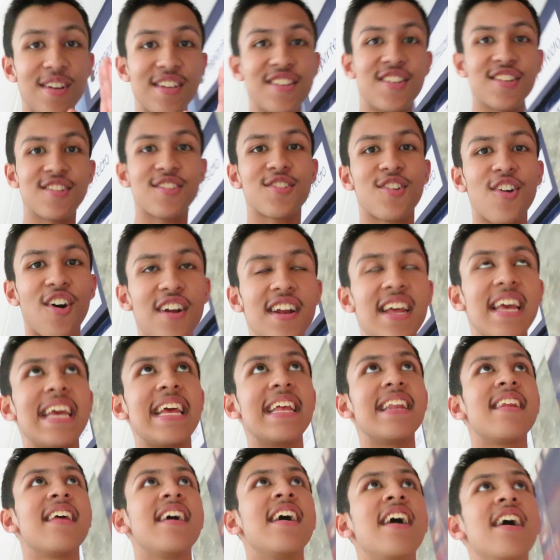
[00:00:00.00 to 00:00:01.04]
we just got
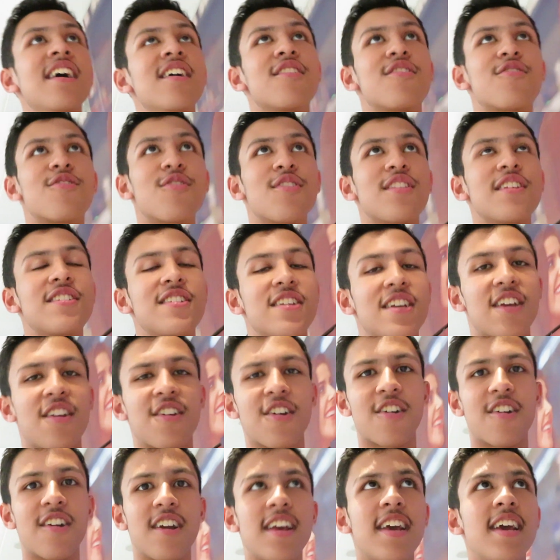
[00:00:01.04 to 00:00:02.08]
in through the
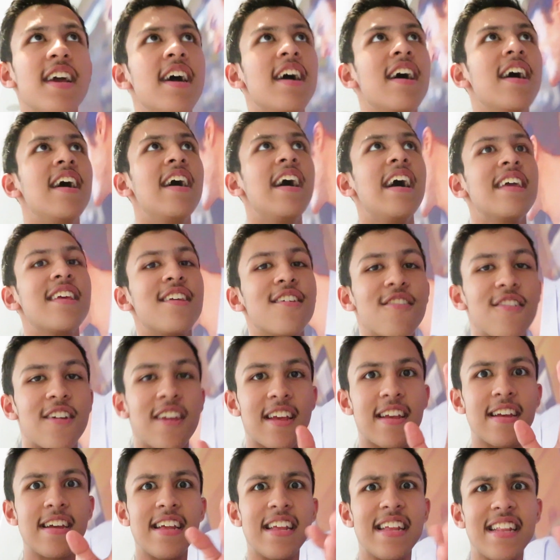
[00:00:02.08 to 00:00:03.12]
security.
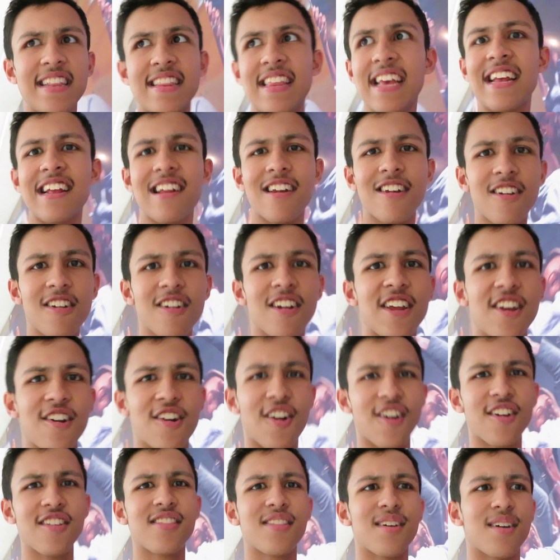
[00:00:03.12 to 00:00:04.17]
They clearly
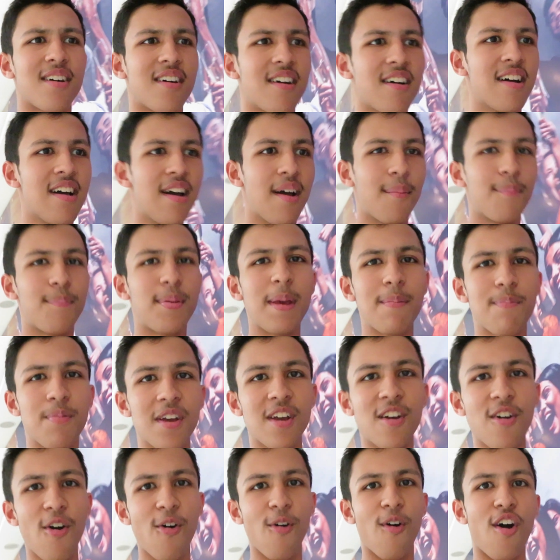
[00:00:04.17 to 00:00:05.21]
heard the
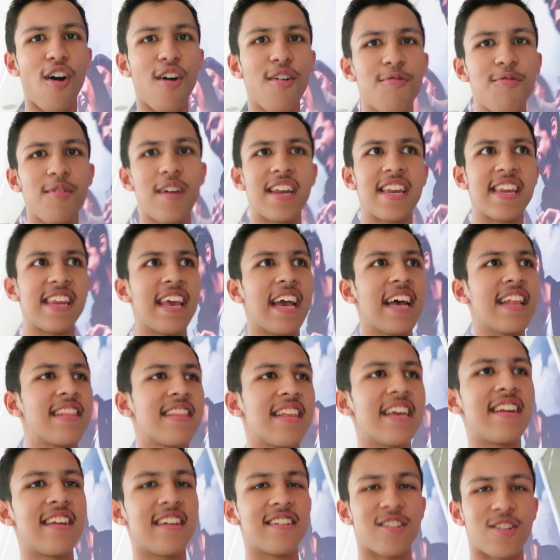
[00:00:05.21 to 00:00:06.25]
beeping go off and yet
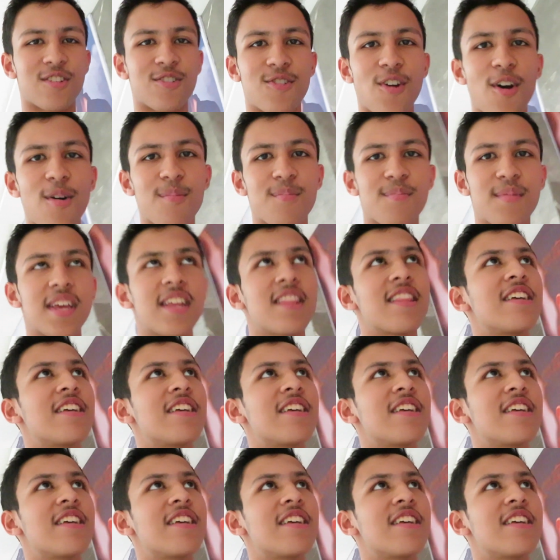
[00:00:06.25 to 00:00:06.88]
they didn't stop me.